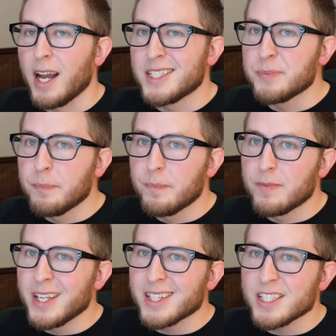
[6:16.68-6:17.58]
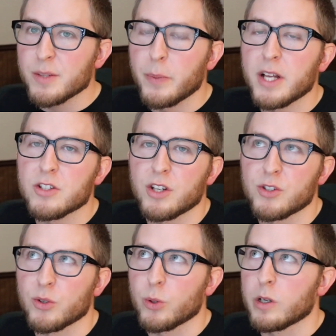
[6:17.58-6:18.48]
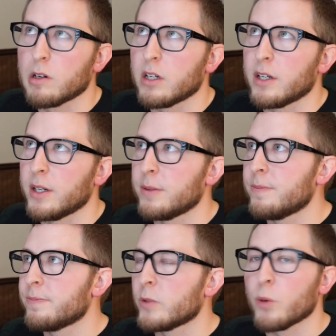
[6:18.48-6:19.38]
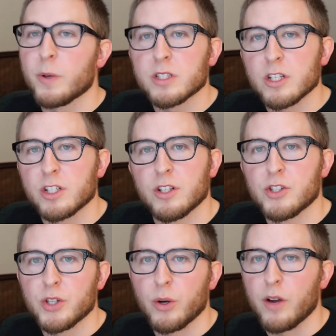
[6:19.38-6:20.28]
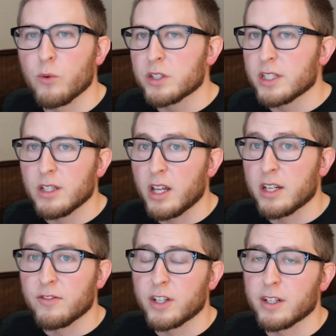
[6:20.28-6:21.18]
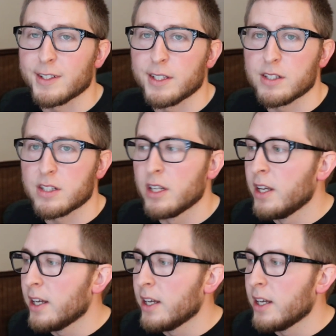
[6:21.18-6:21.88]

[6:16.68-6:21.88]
I think this depends on your, your position. So I've worked in a lot of different areas.